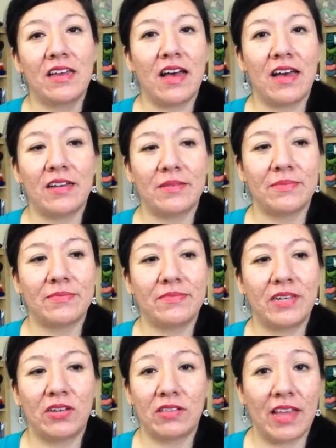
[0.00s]
um,
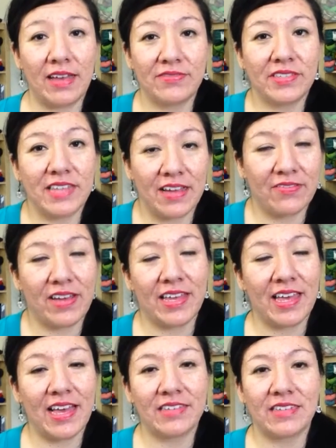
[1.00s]
you know, life stuff, I
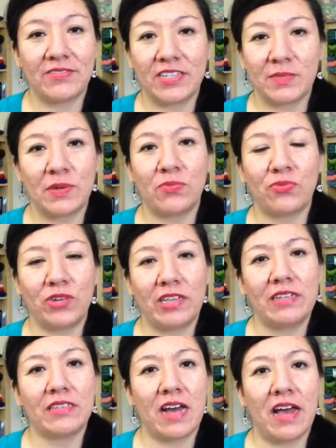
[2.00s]
guess. I've just been
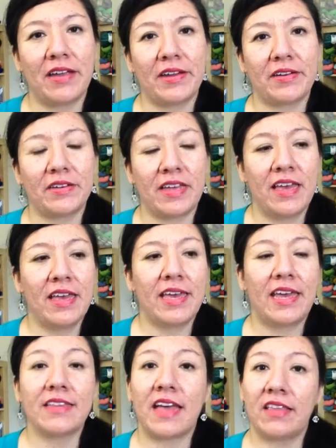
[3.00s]
really tired
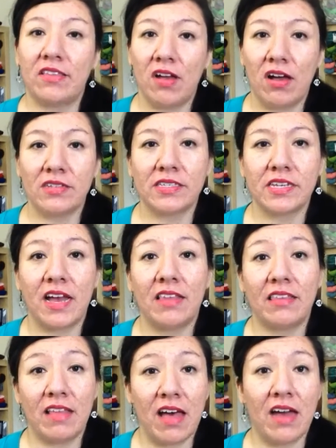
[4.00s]
and I lost a
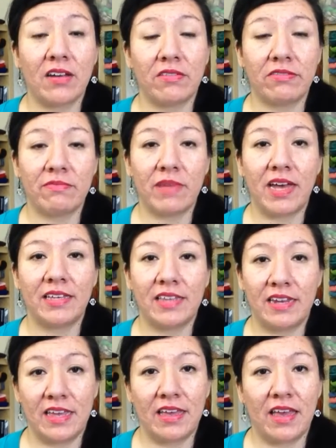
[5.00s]
lot of my
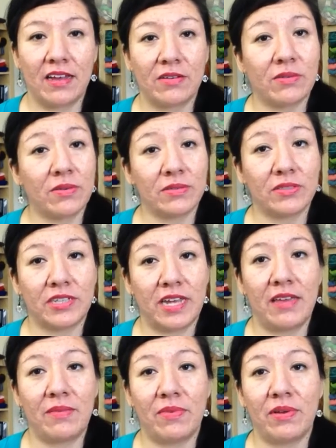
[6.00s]
knitting and
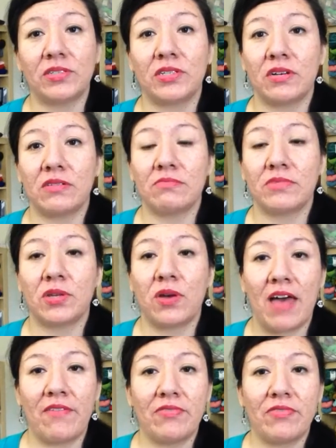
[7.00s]
crochet mojo. So I
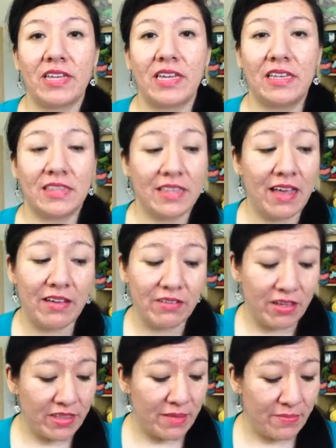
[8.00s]
haven't really done
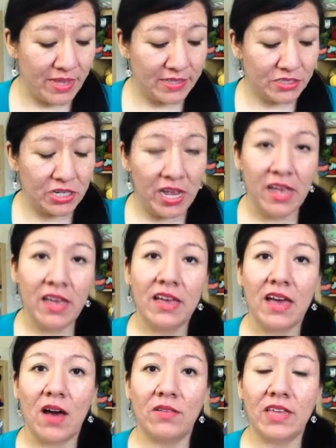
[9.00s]
all that much.
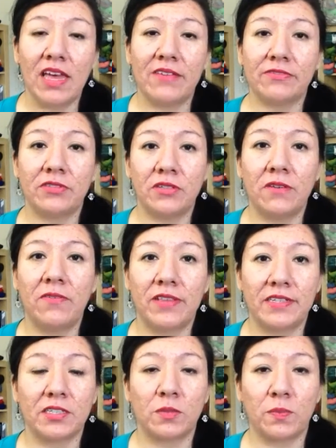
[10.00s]
I only have two
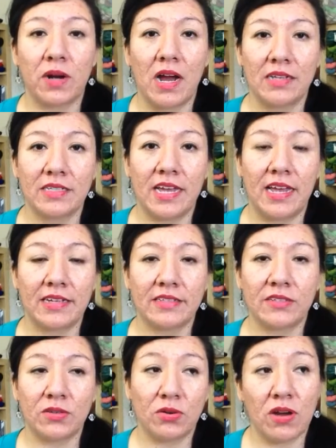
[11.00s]
finished
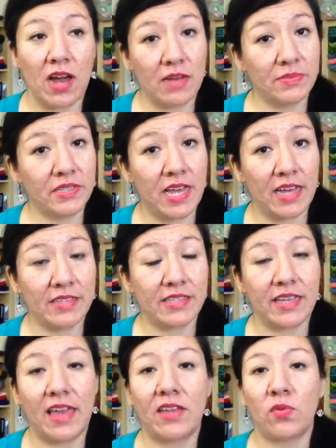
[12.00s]
projects or
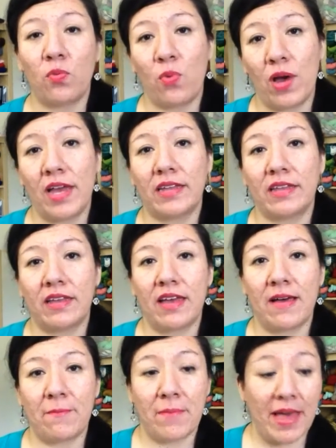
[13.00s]
objects and one
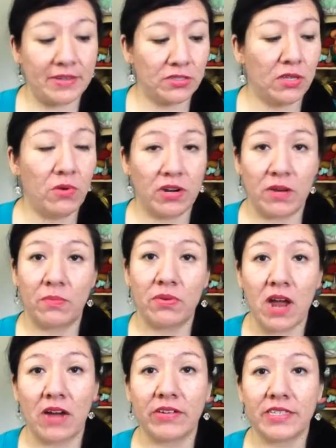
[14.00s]
um, actual work in
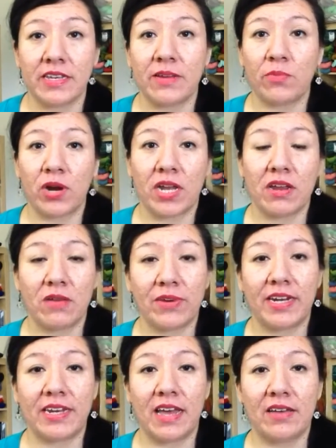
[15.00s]
progress that I'm working on
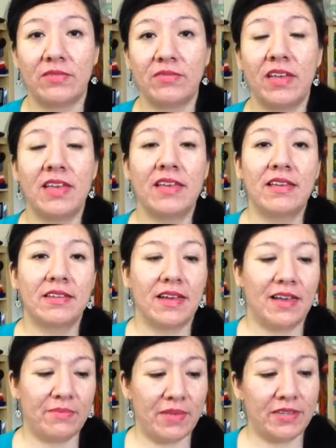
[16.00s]
right now.
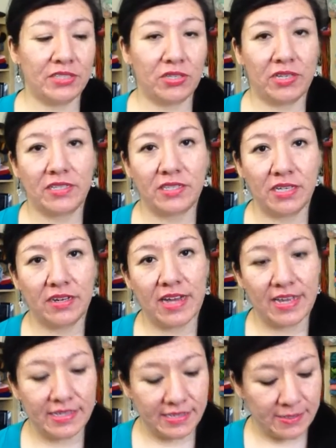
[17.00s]
Um, I'll show that to you
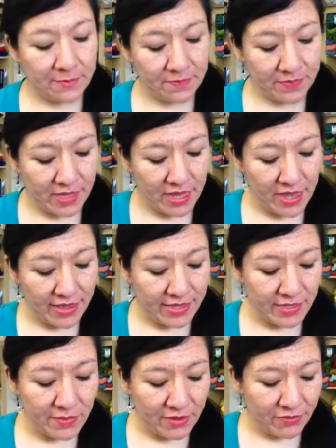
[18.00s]
guys. Uh, this
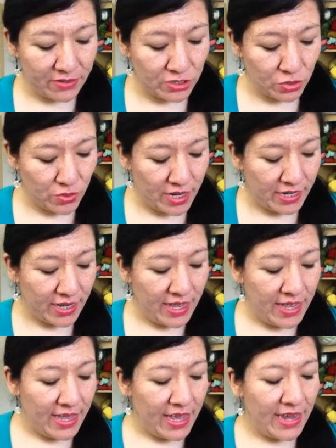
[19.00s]
is my first one
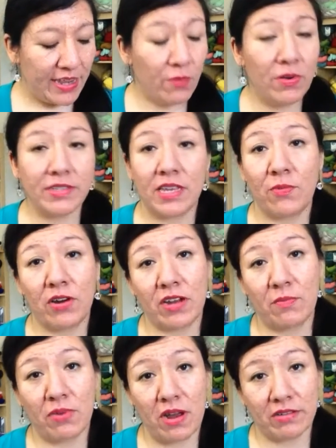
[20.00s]
and it was a work
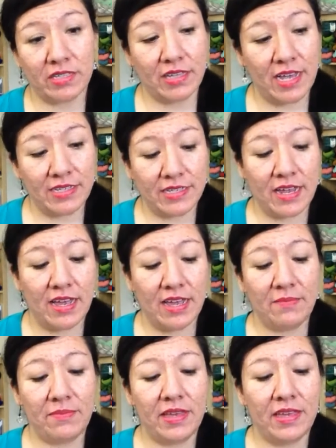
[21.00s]
in progress last
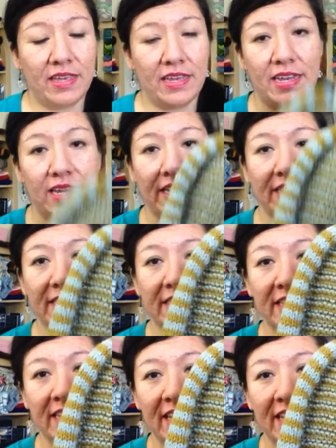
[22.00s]
time. It
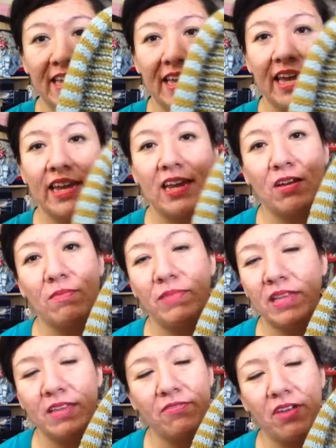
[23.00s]
is, and I
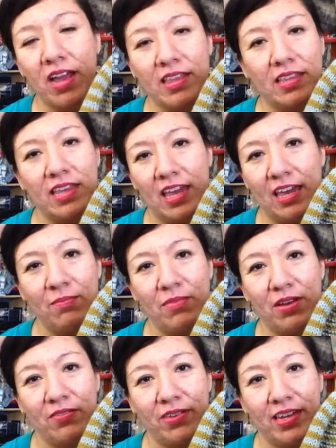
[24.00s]
completely forgot the name
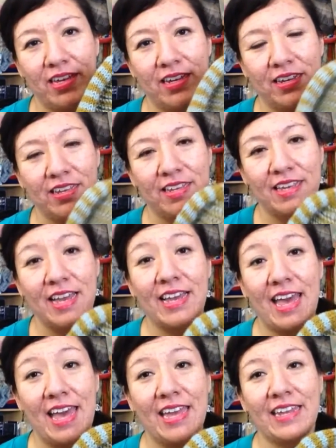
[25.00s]
of it.
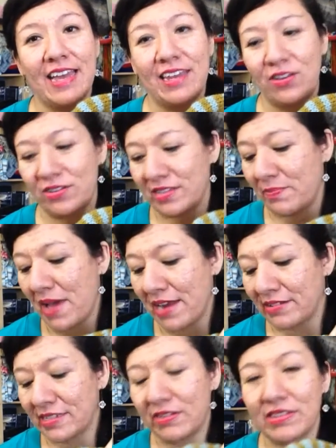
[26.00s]
Again, I know the
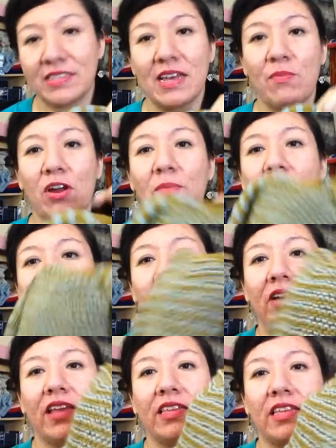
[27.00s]
patterns are on somewhere, but I
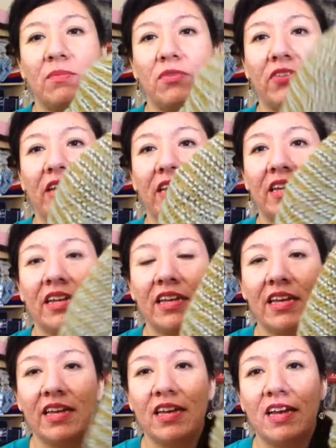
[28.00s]
forgot the name of it.
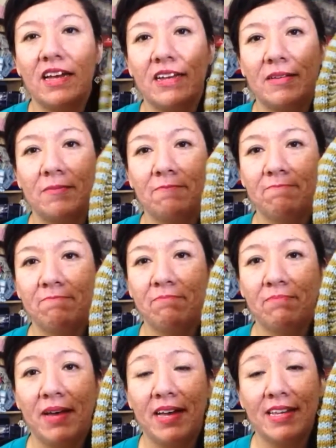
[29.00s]
Um,
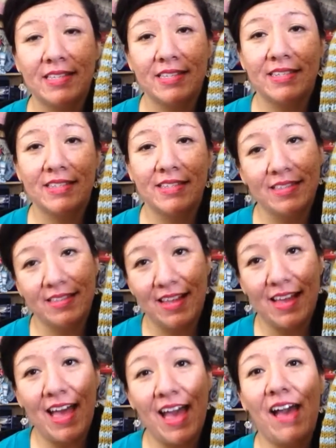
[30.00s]
but it's
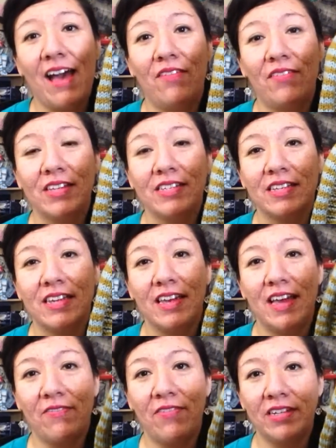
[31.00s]
a hat, obviously.
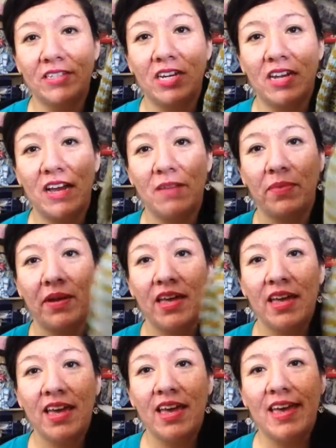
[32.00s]
I finished it up
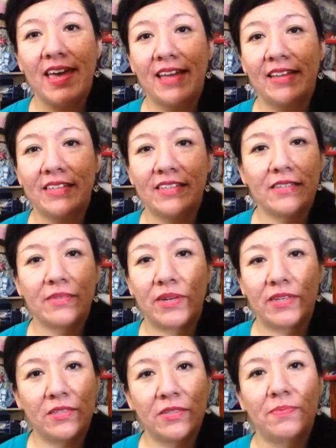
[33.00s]
and it's just
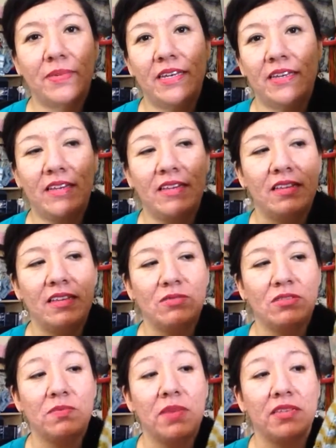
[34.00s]
way too big. This
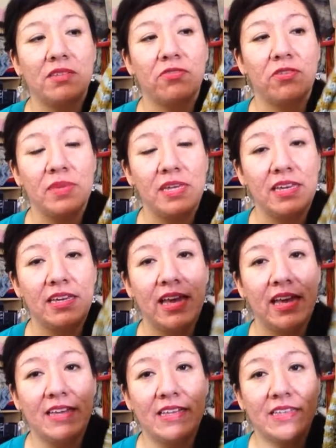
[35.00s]
was meant for me.
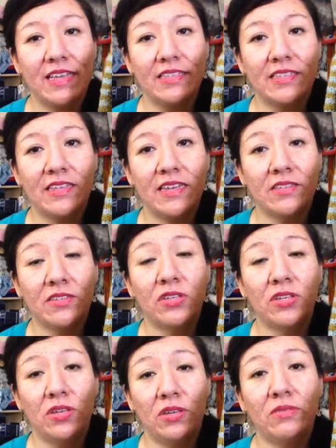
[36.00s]
It's, it's
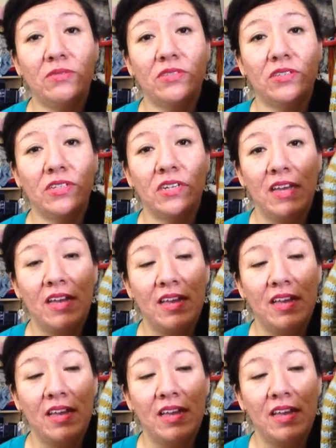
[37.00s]
huge.